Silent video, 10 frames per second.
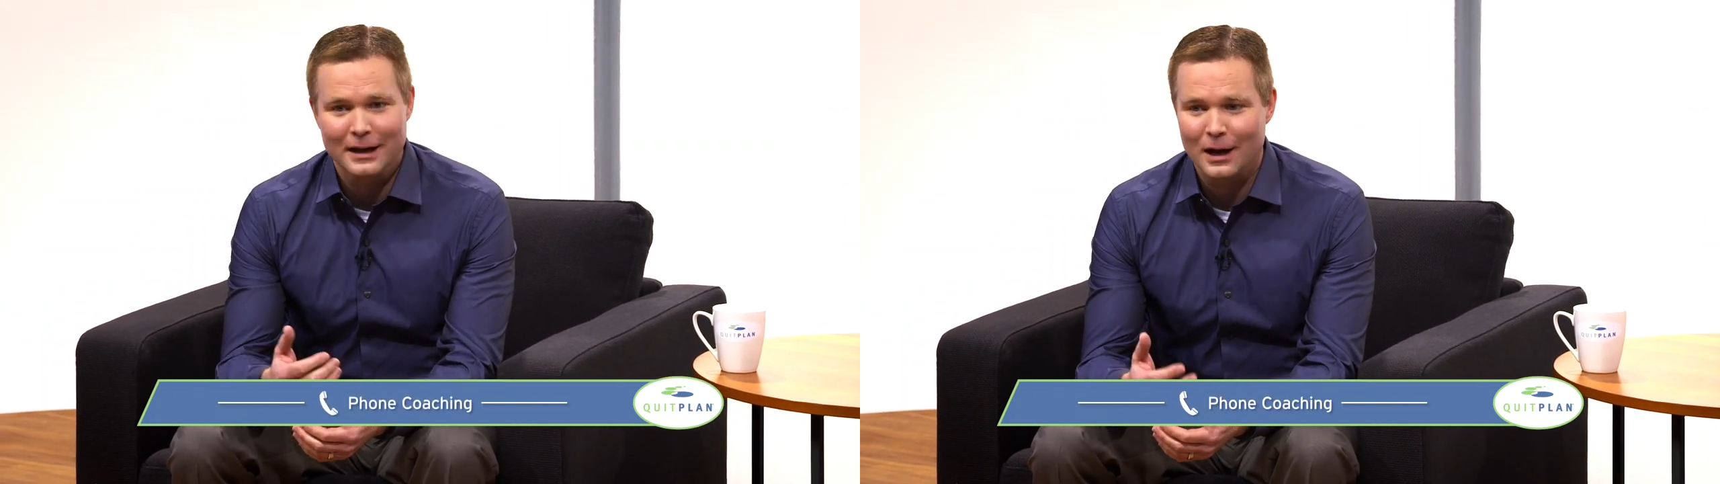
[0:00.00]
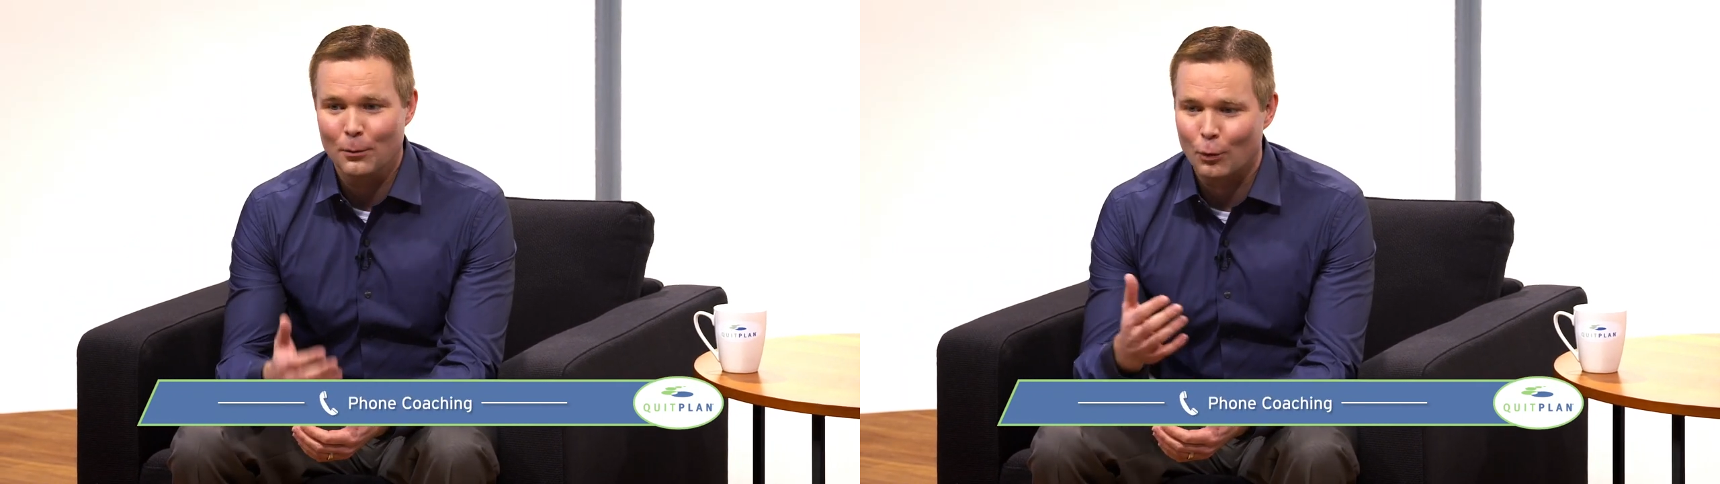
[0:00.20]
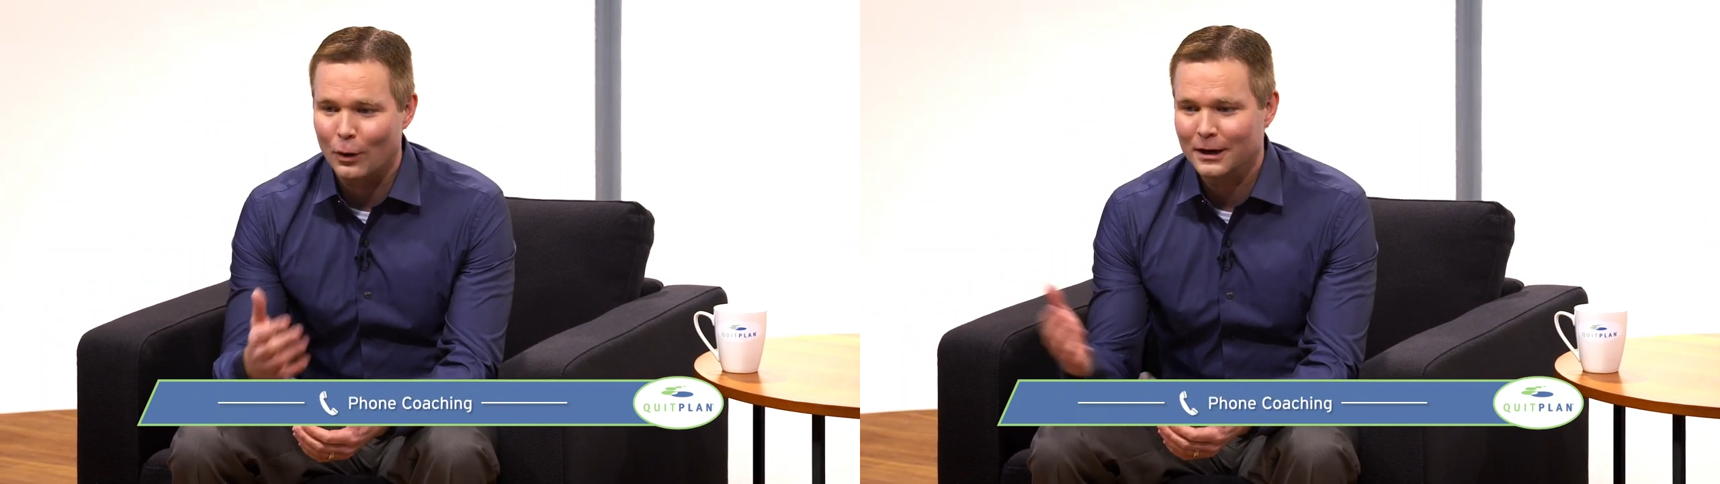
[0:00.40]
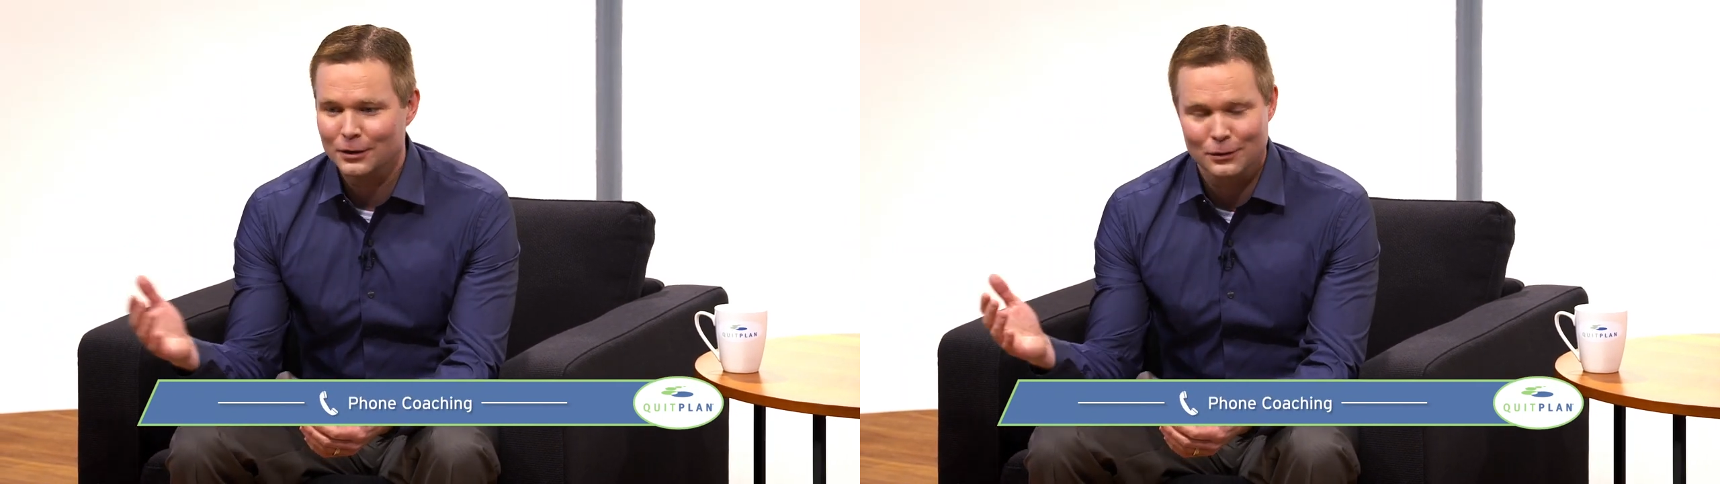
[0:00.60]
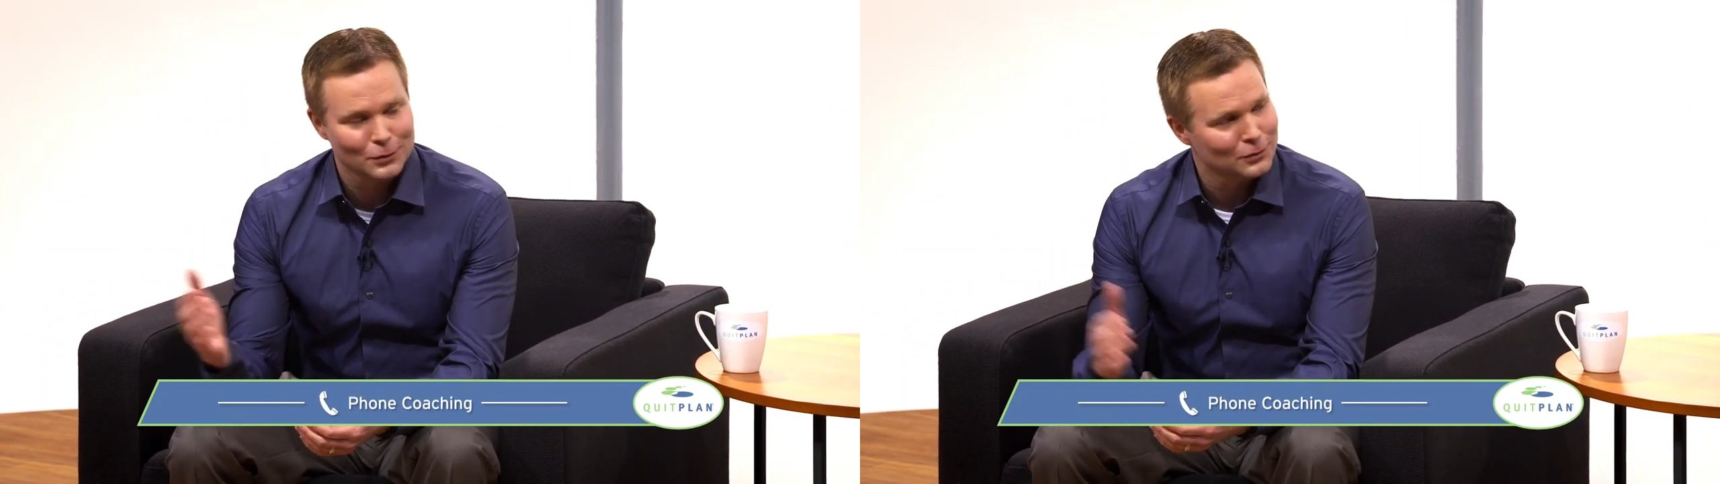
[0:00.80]
help walk you
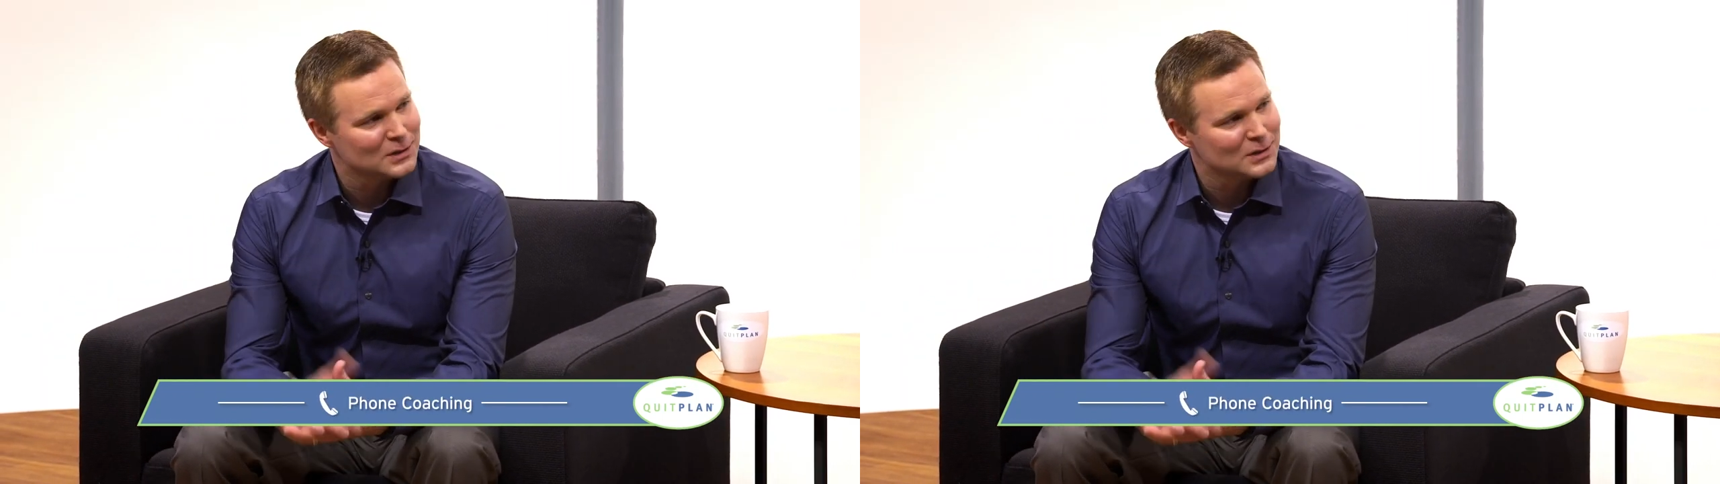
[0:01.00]
through this